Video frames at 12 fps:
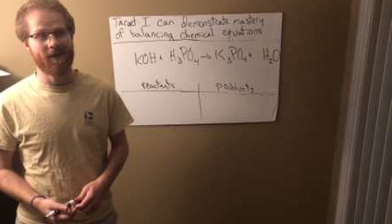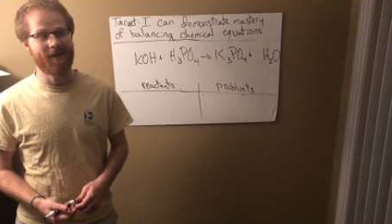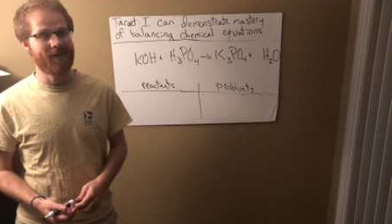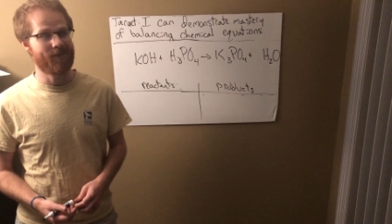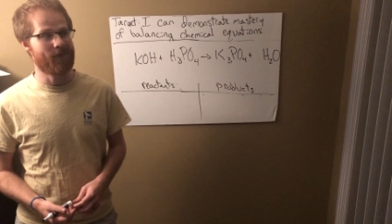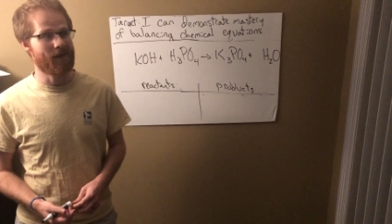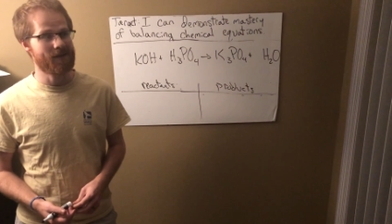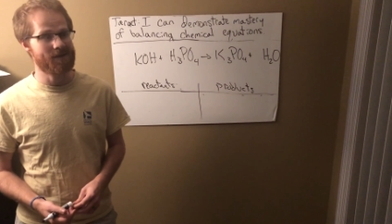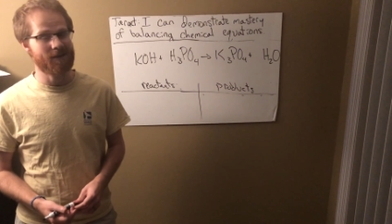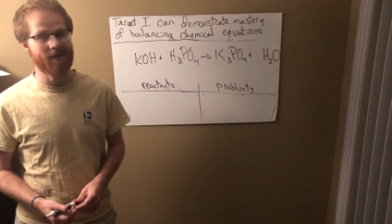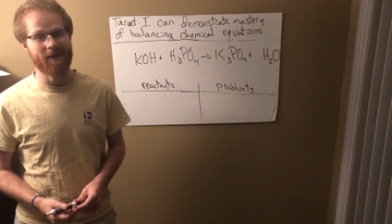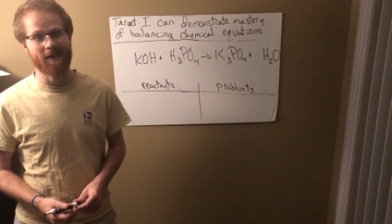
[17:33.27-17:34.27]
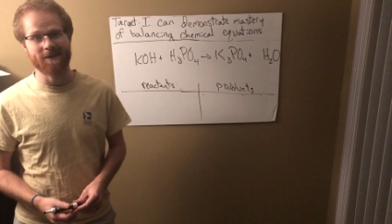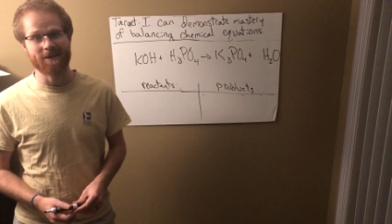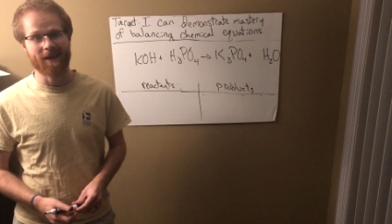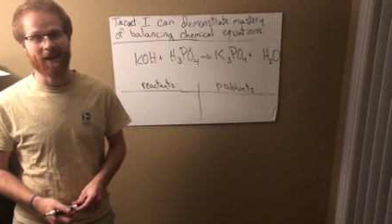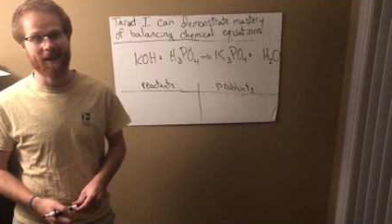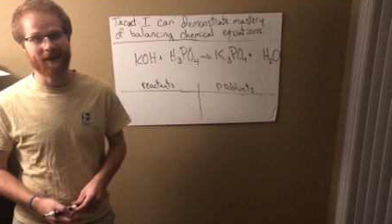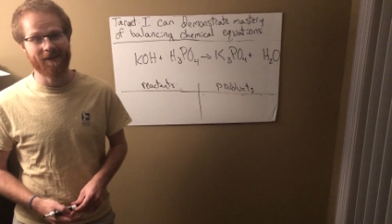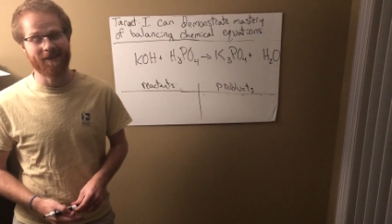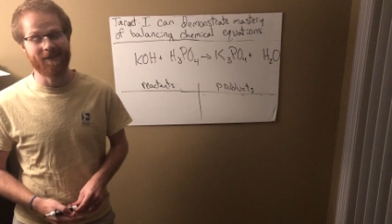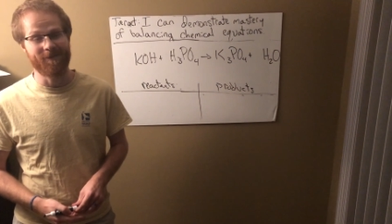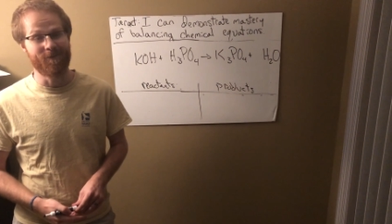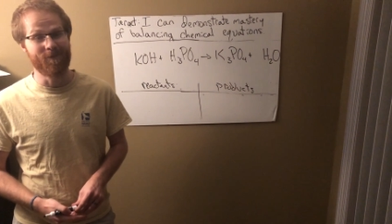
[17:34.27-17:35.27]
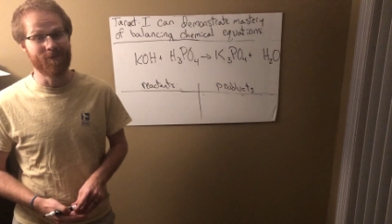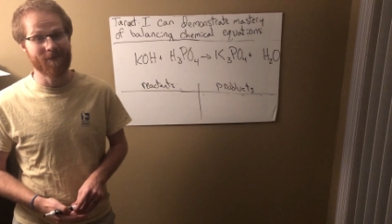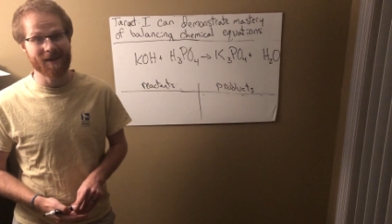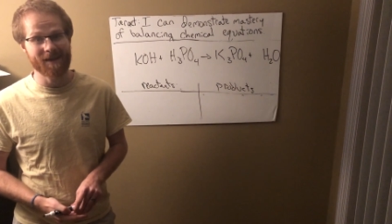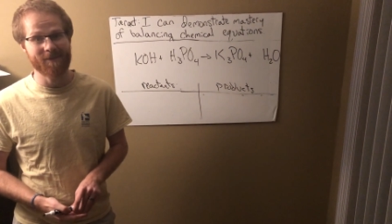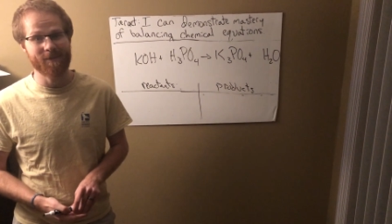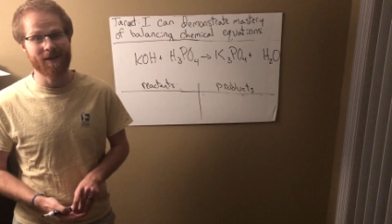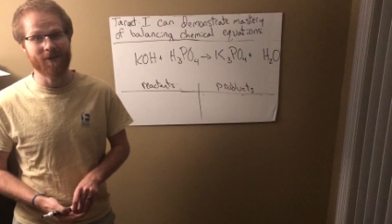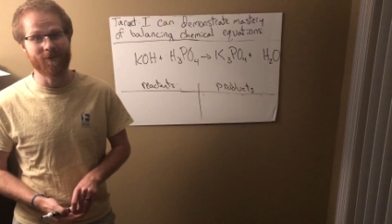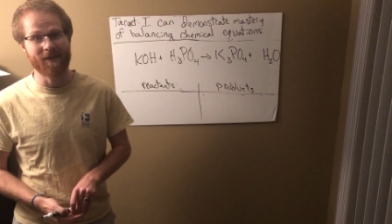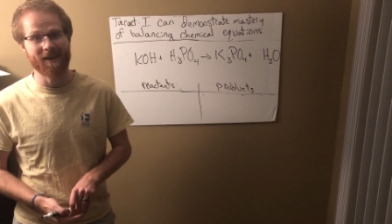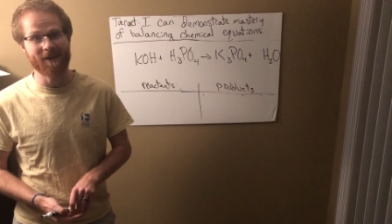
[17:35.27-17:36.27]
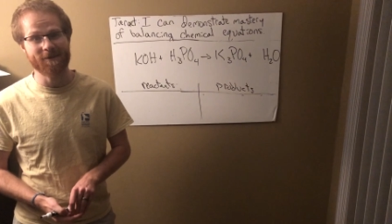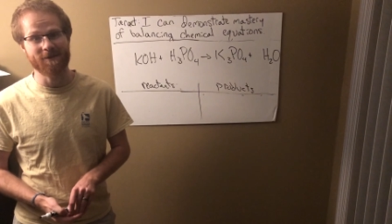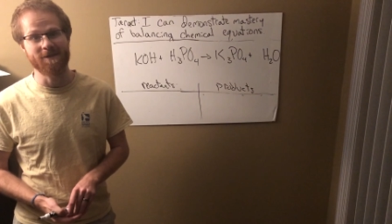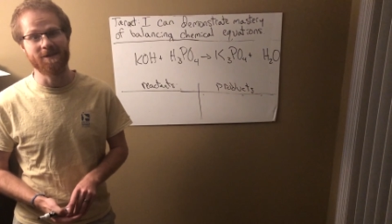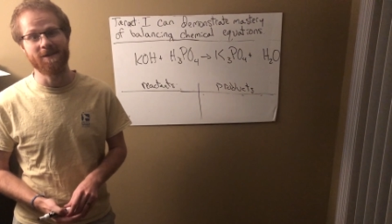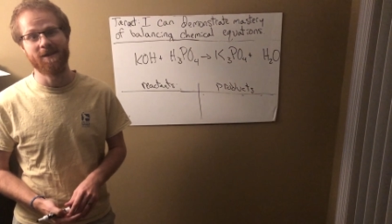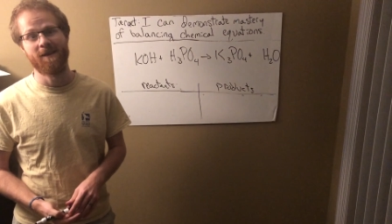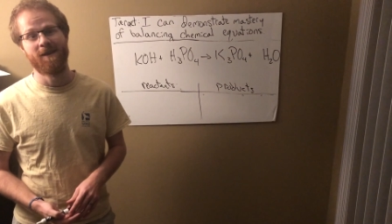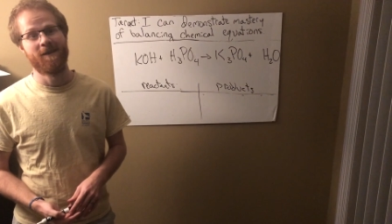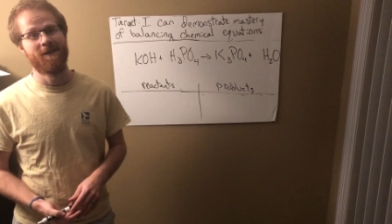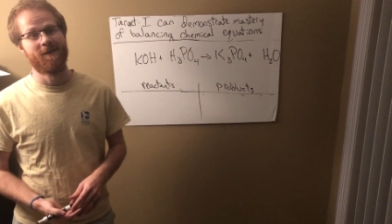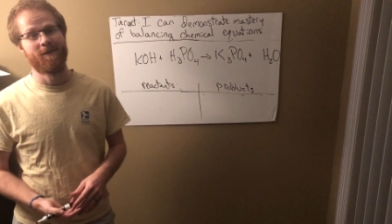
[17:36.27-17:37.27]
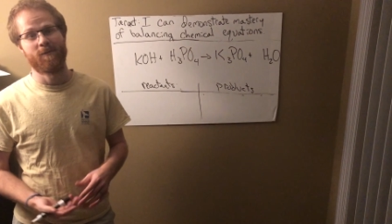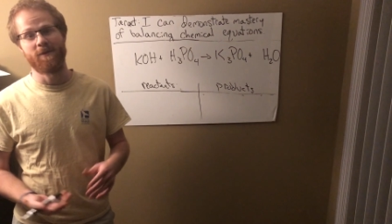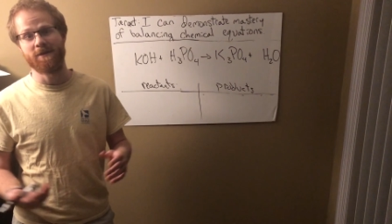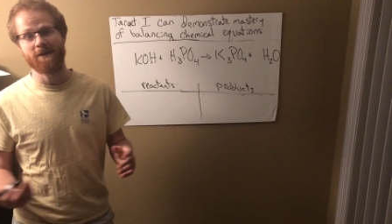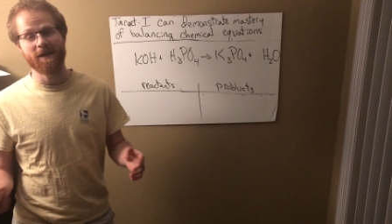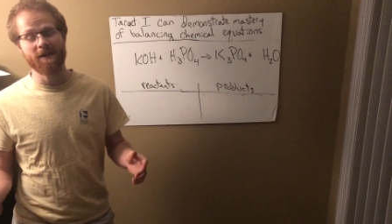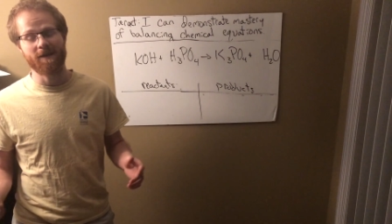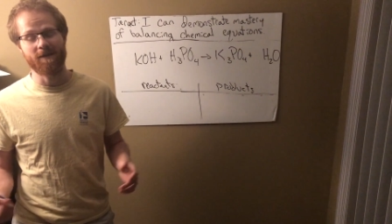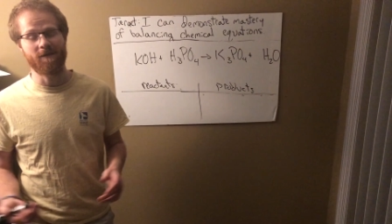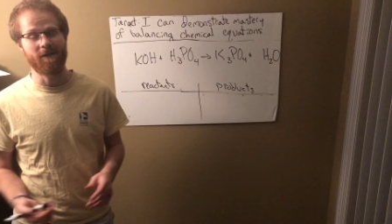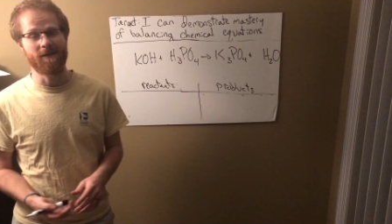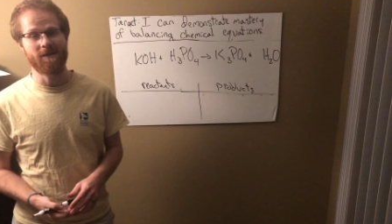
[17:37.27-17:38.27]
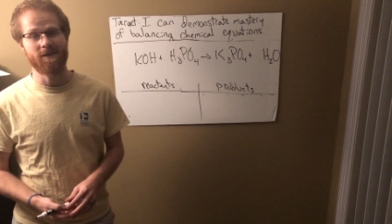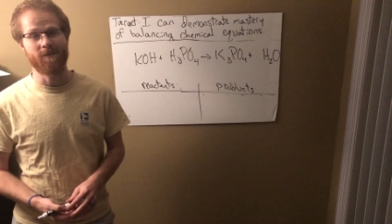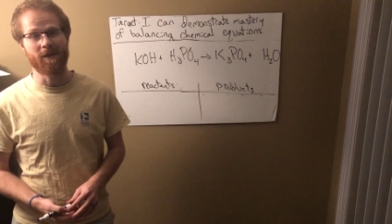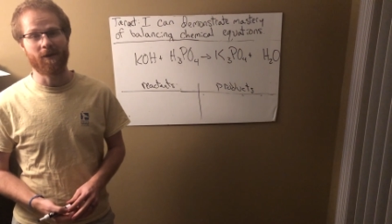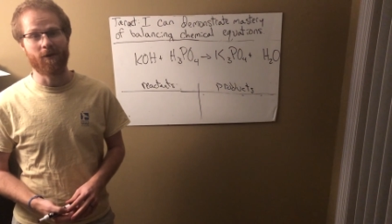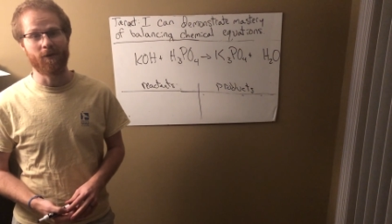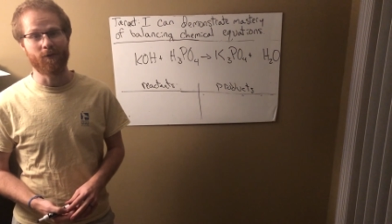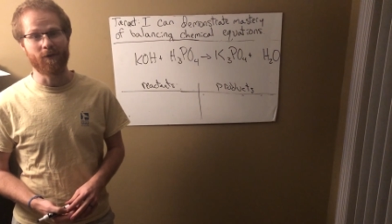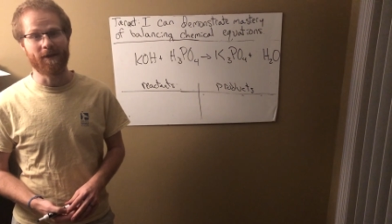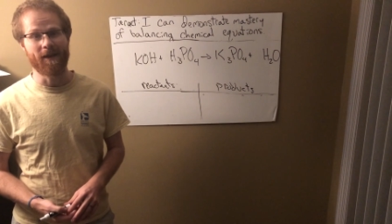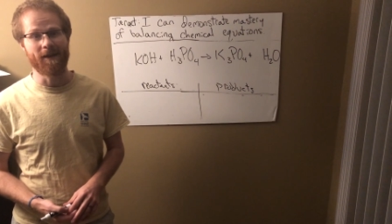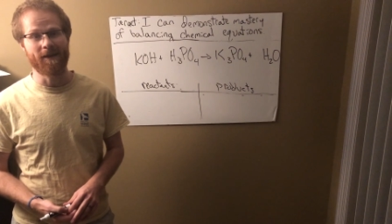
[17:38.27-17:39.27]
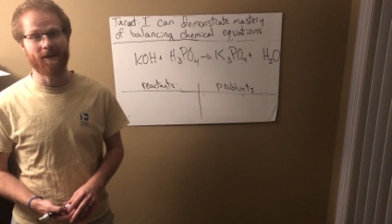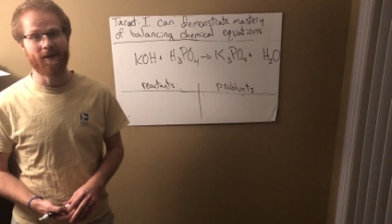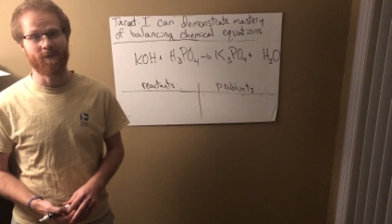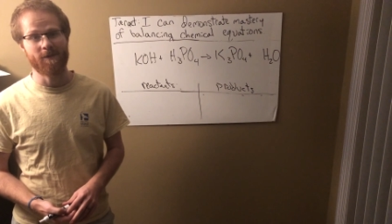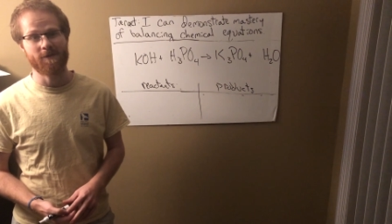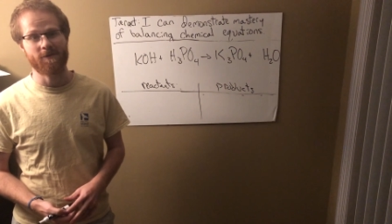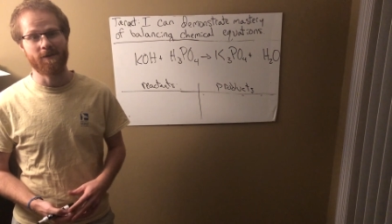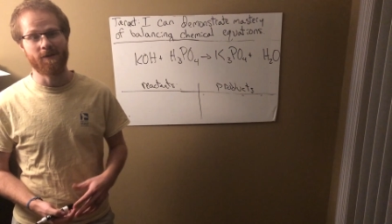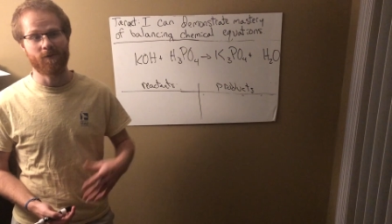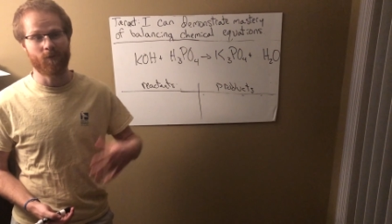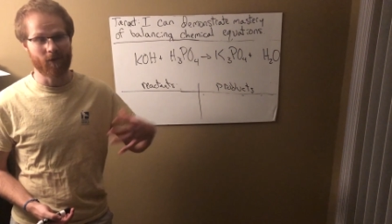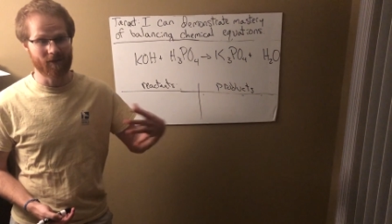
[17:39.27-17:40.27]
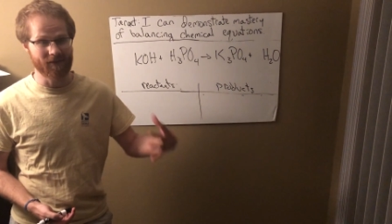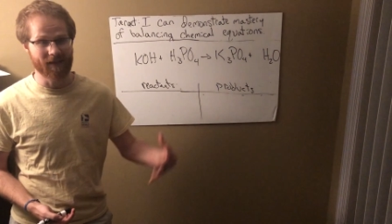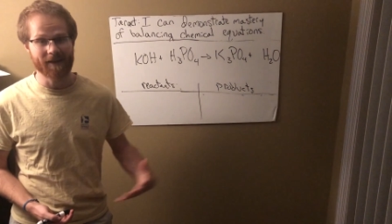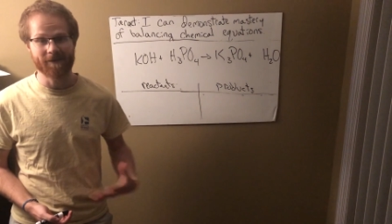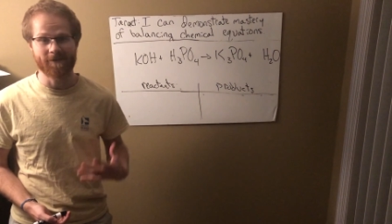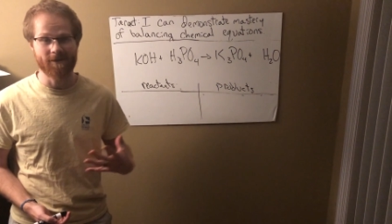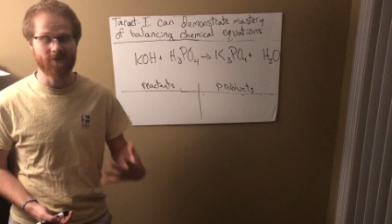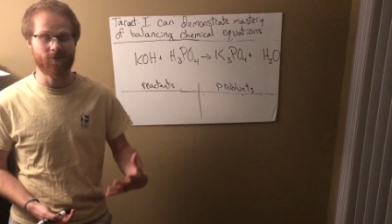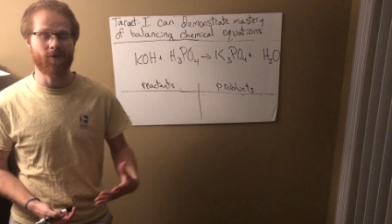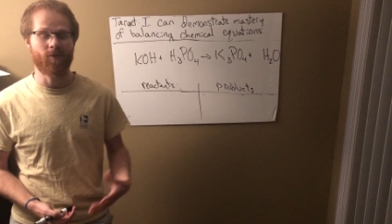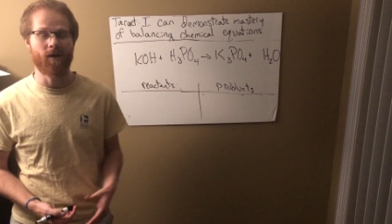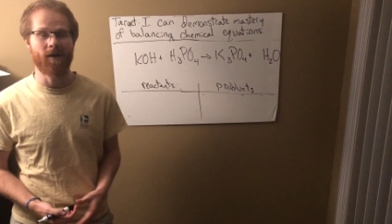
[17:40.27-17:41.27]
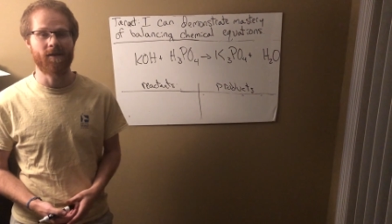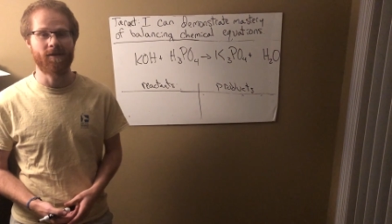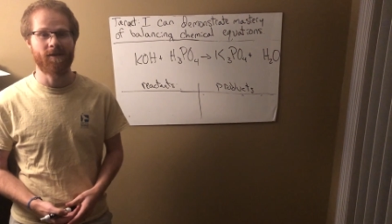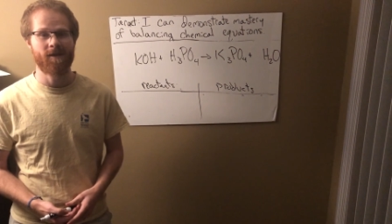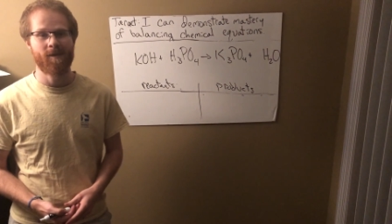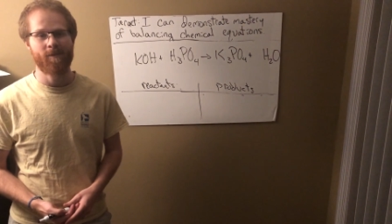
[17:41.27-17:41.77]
It basically has a hand in many, many reactions, particularly in something called organic chemistry, where life is required.